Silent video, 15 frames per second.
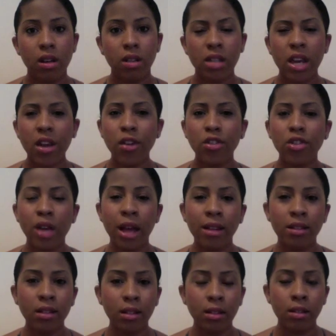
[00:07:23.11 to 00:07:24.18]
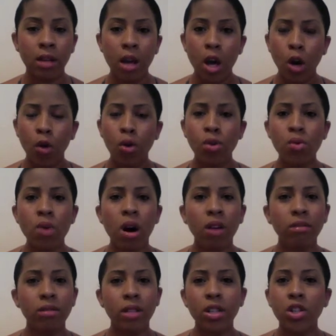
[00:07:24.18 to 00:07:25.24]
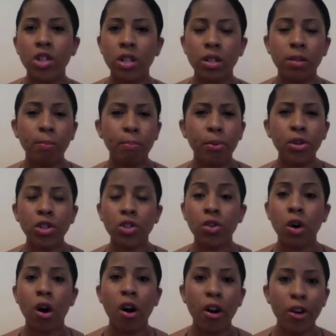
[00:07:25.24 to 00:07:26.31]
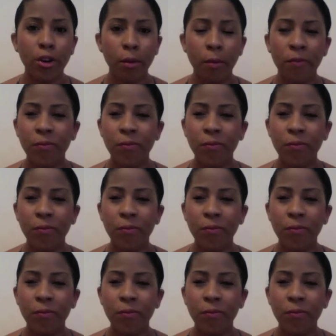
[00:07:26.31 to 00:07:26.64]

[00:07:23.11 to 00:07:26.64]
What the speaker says: Take your chances. Go to auditions. Push harder.